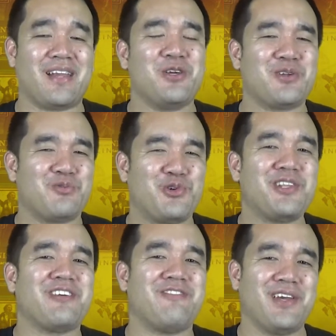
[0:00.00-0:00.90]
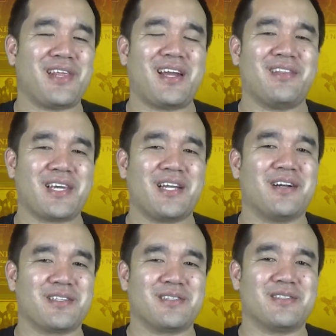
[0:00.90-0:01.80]
and you can really feel that in the
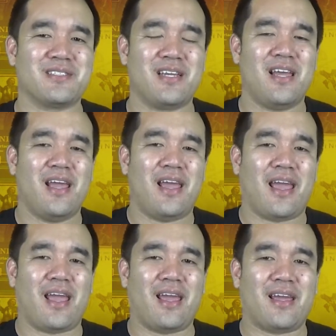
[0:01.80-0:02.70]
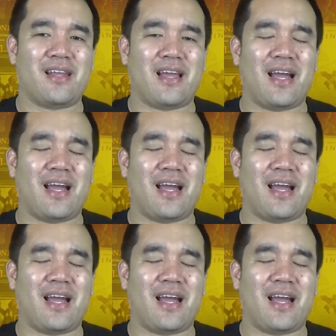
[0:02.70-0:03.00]
characters. And